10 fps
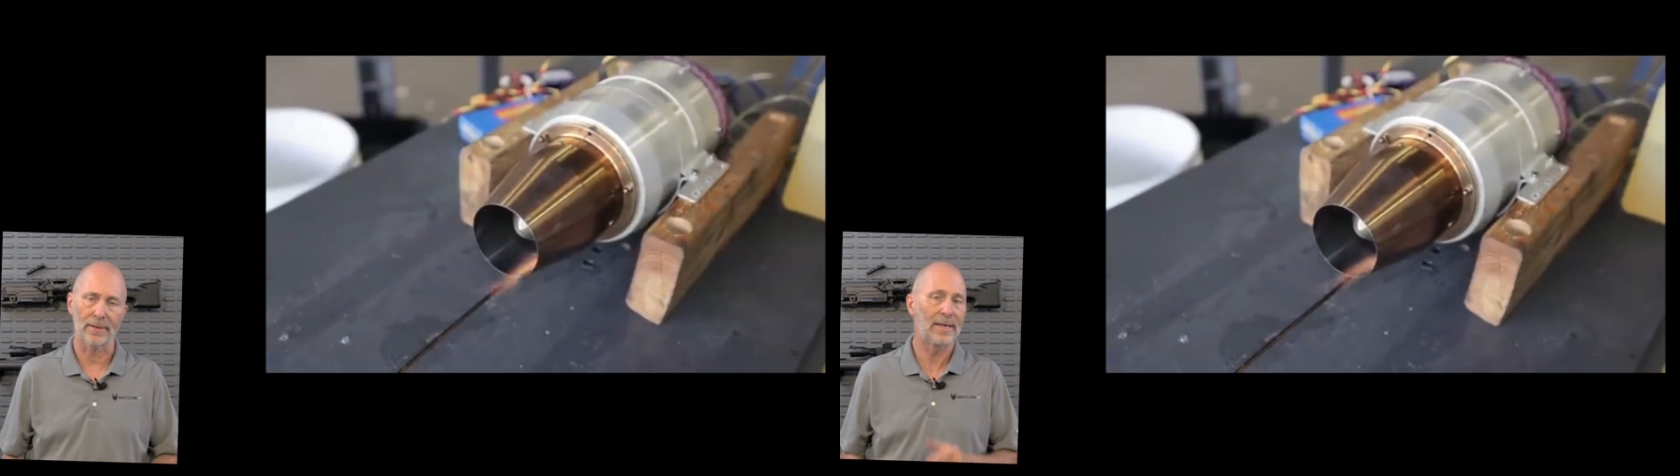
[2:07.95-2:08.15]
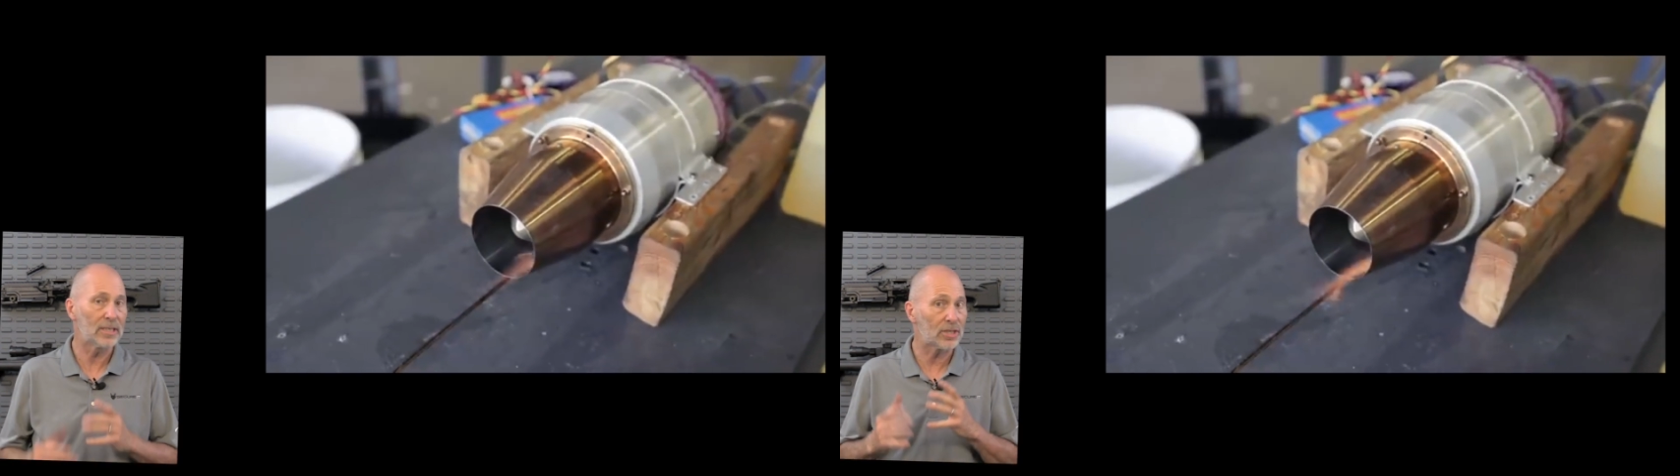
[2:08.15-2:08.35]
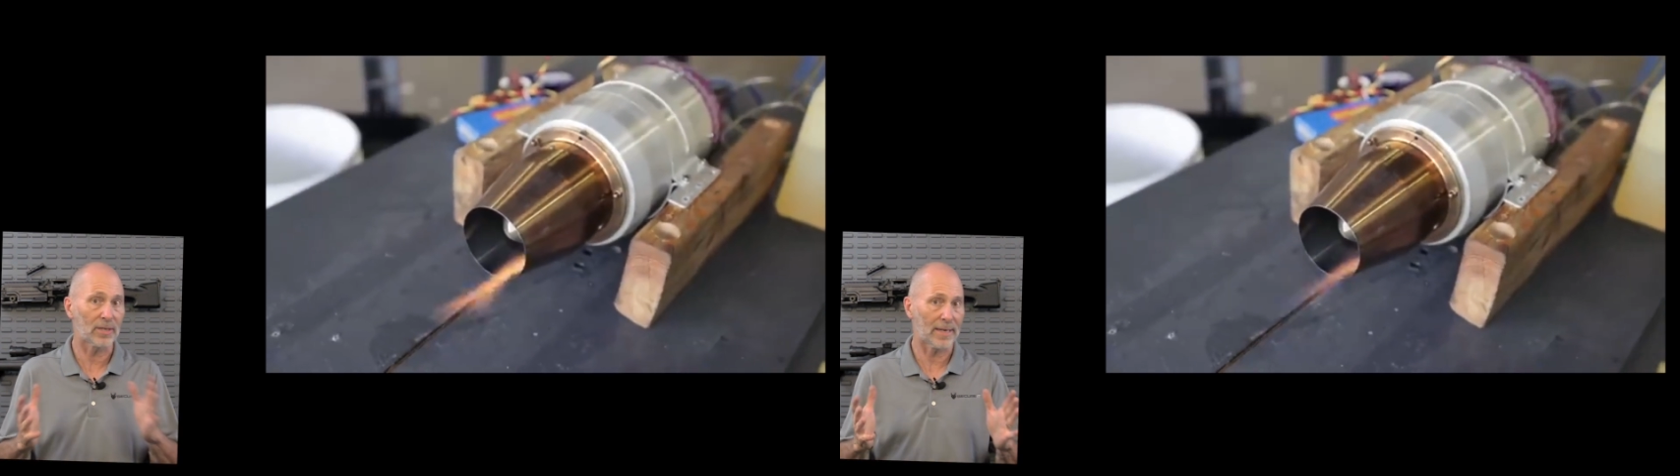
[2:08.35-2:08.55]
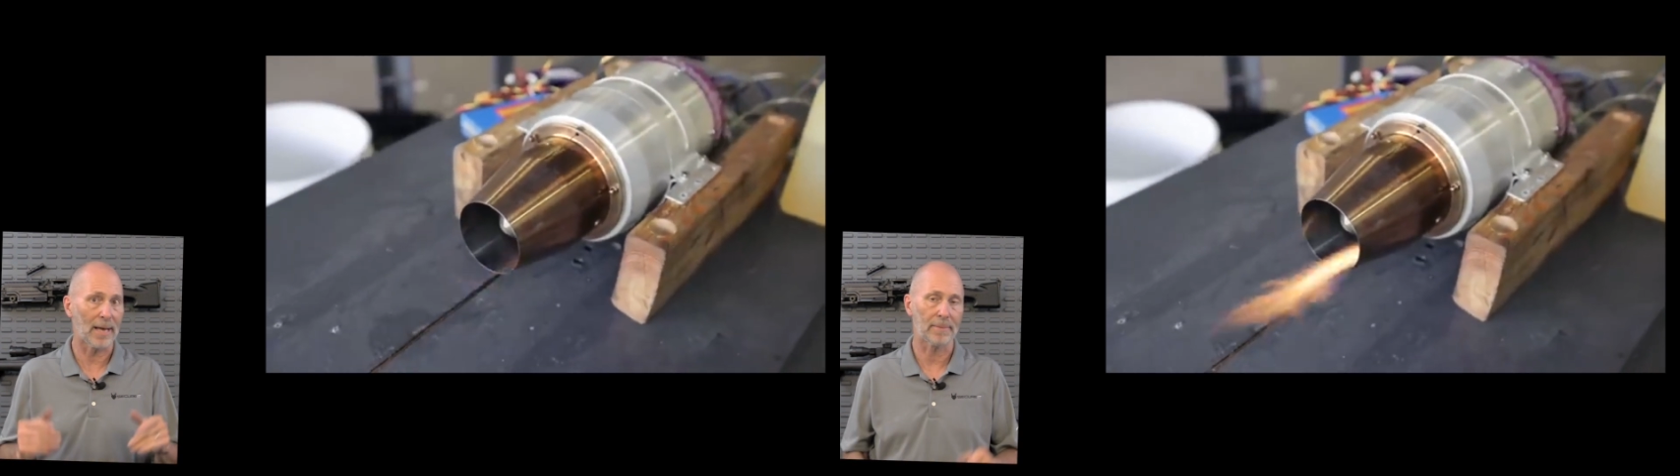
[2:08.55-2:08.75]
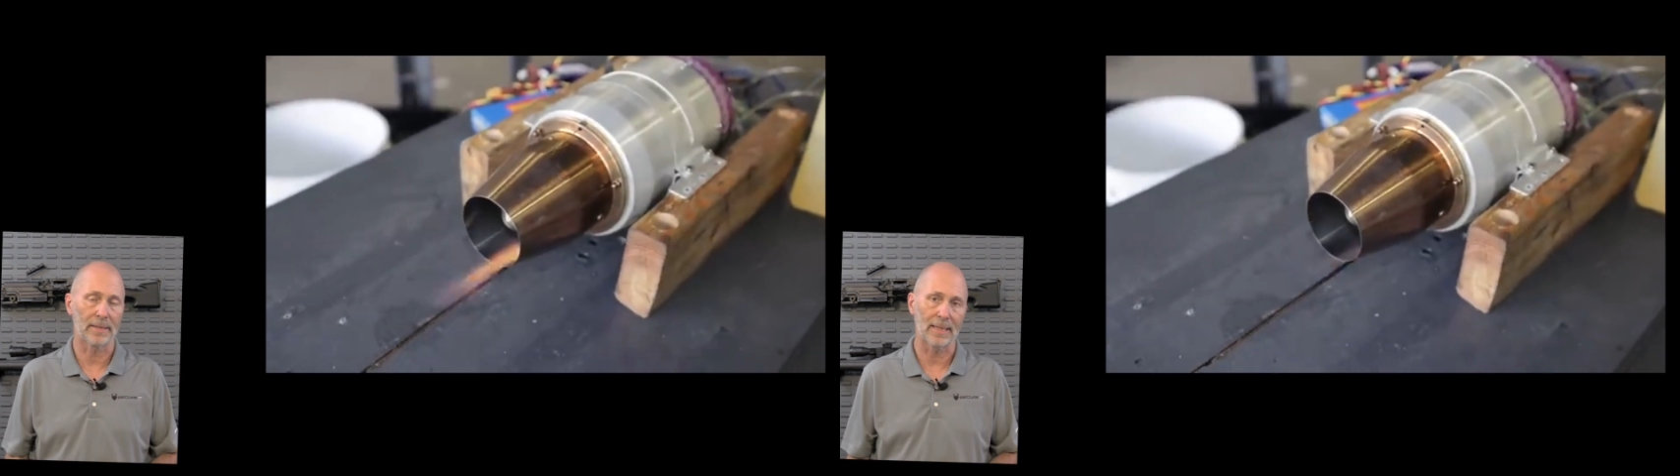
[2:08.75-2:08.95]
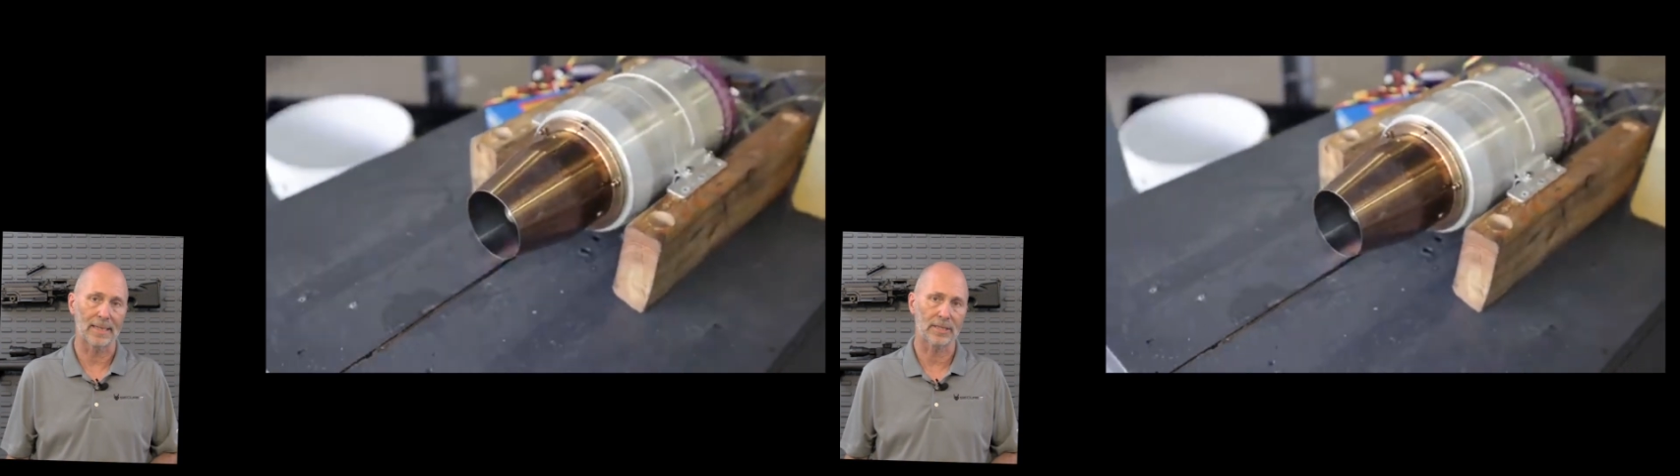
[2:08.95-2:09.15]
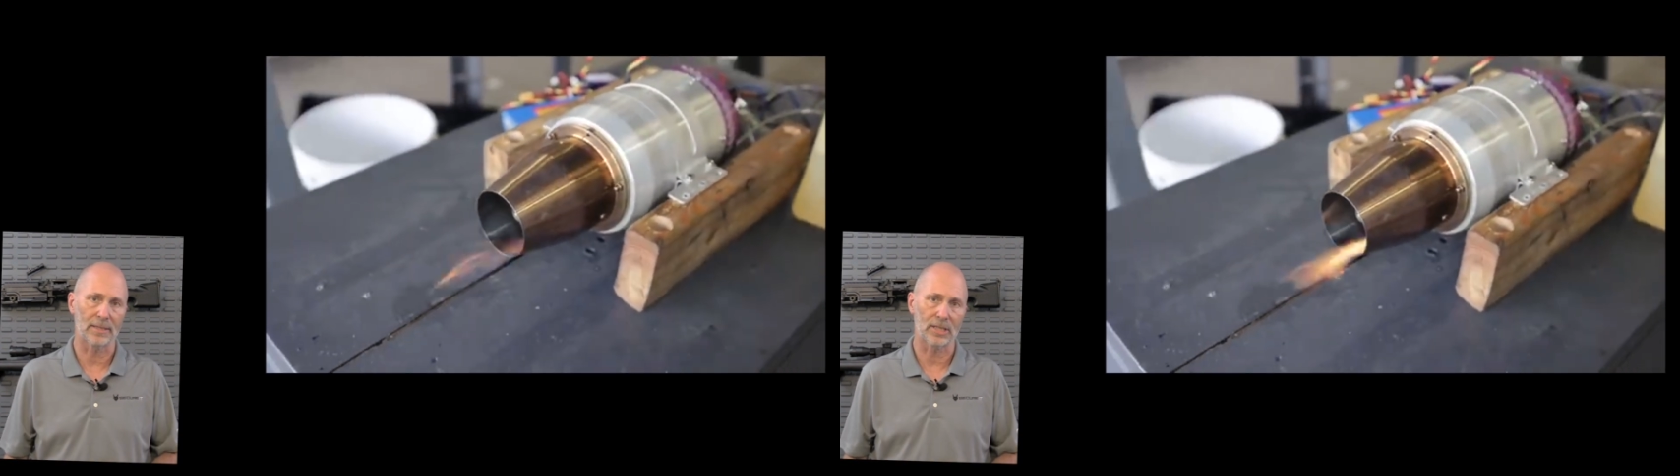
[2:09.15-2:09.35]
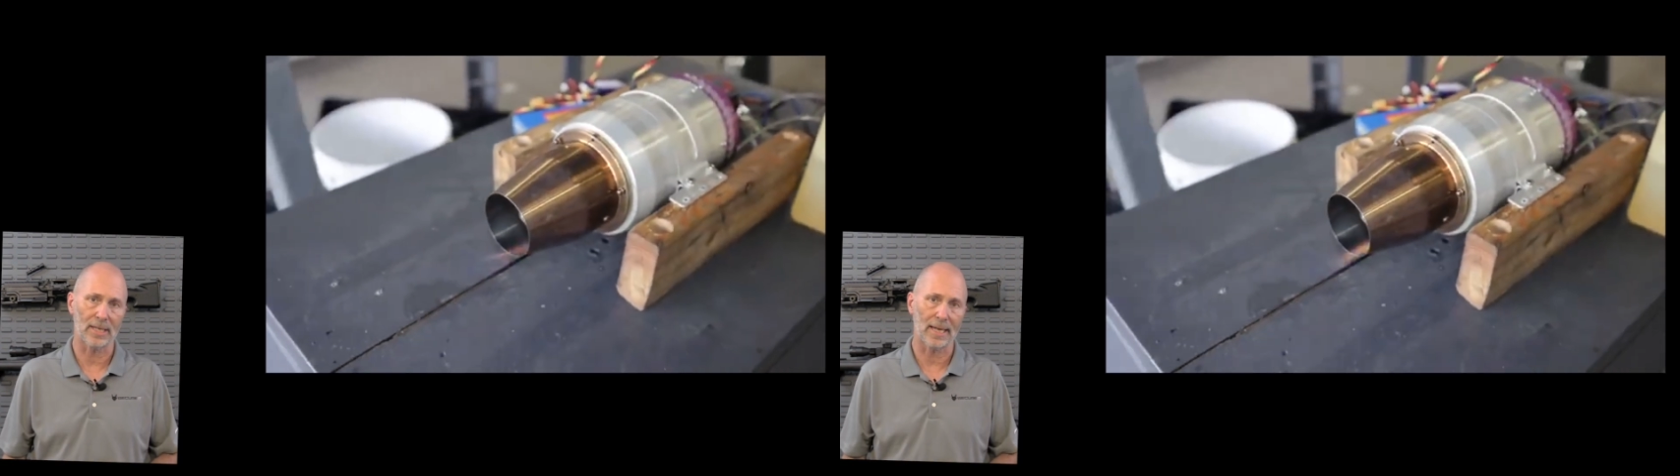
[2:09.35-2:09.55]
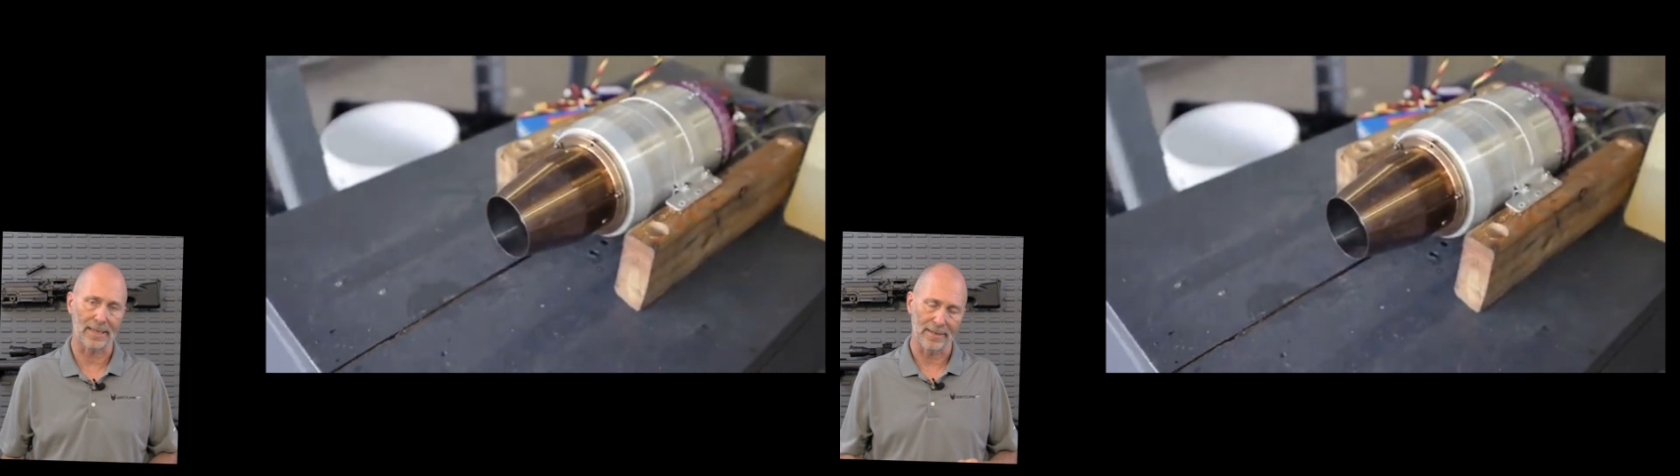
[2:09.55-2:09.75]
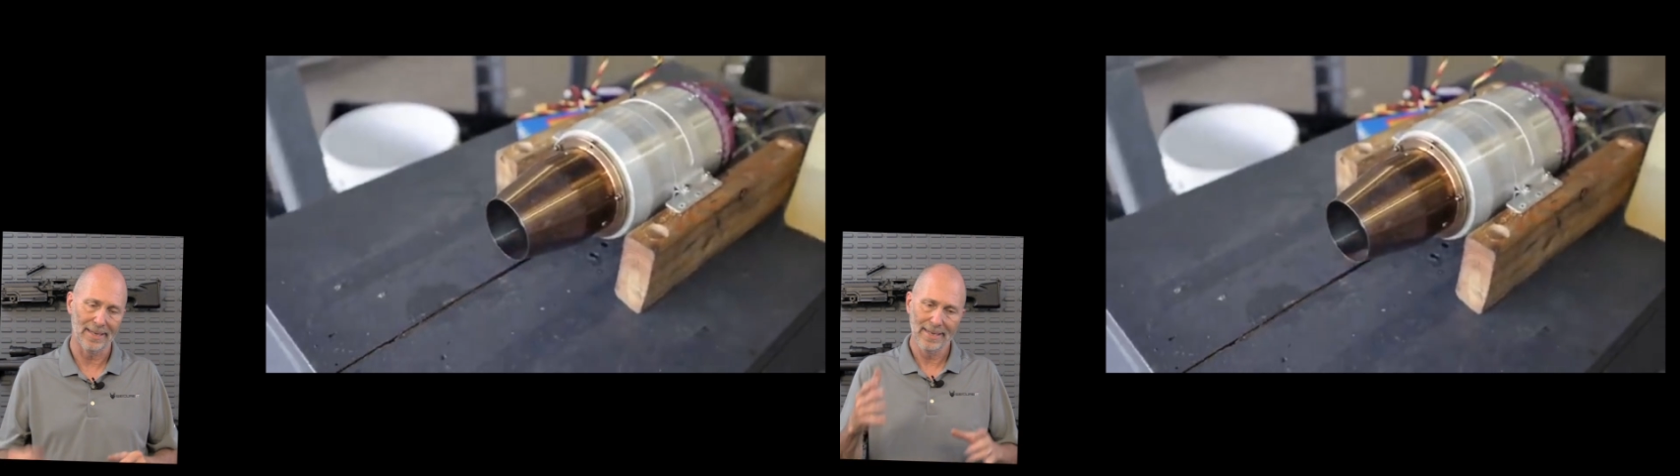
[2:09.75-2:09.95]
and this is going to happen in less than a second.